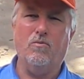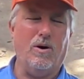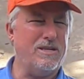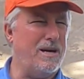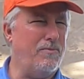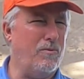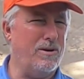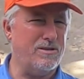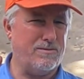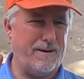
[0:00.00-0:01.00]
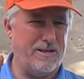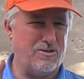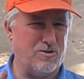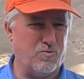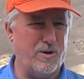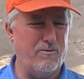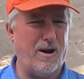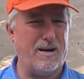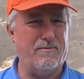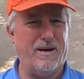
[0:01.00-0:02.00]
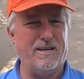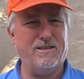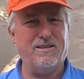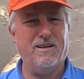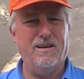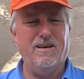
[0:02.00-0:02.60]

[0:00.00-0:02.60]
what type of wheel spacers we recommend,